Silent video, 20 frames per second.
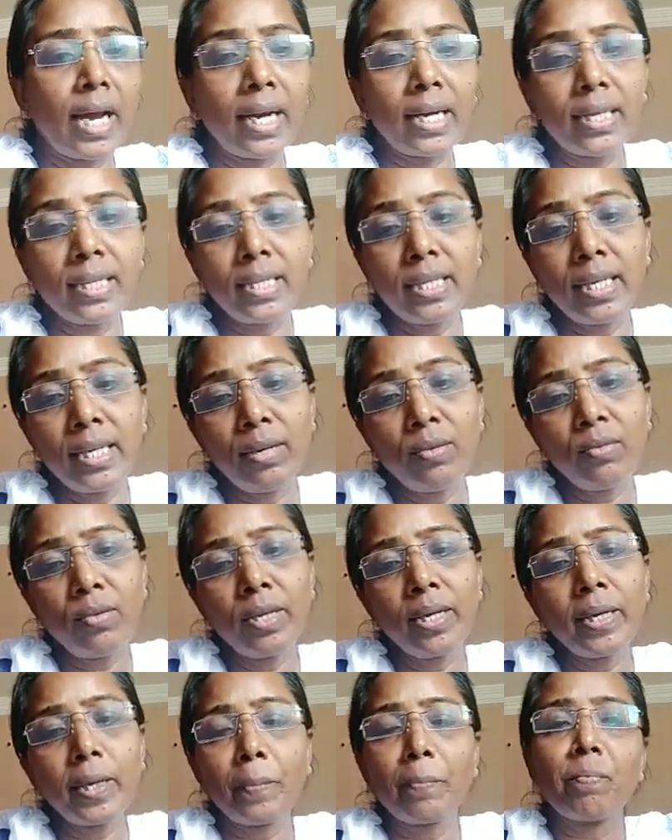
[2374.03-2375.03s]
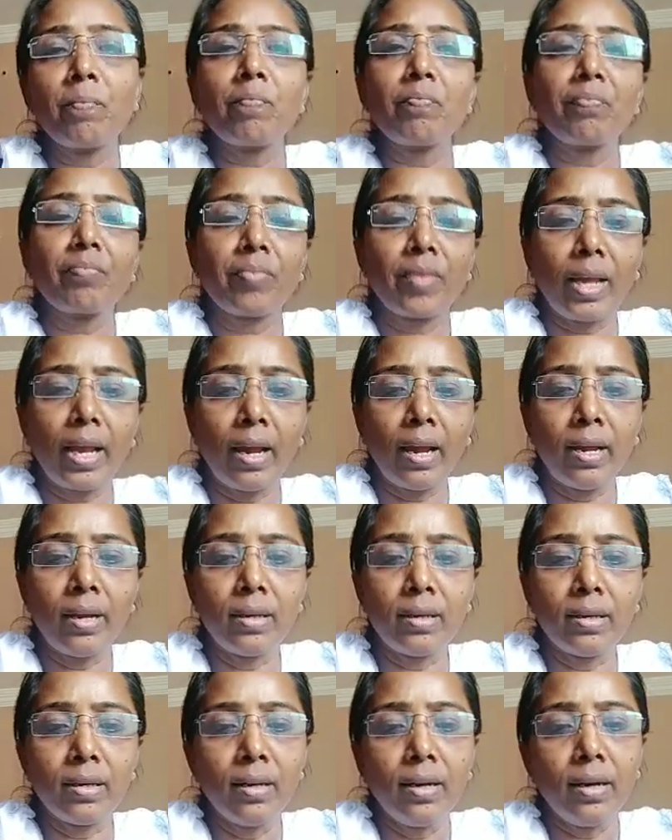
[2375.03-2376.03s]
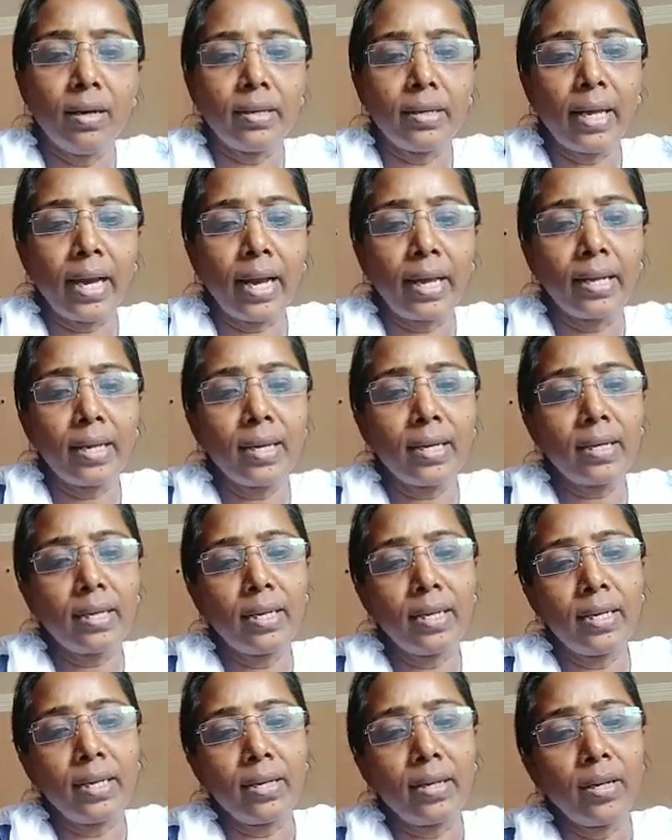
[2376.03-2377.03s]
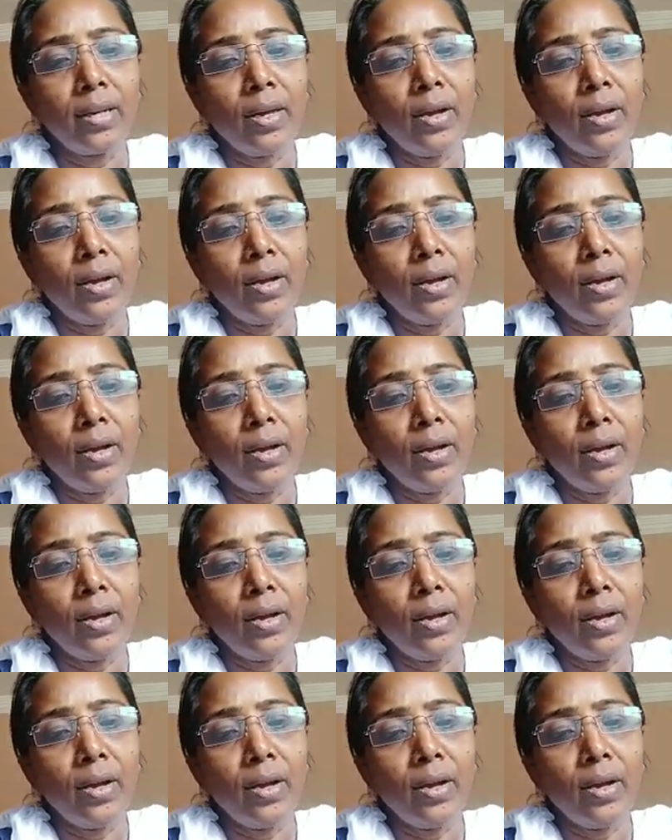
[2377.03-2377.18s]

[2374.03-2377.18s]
actively and directly,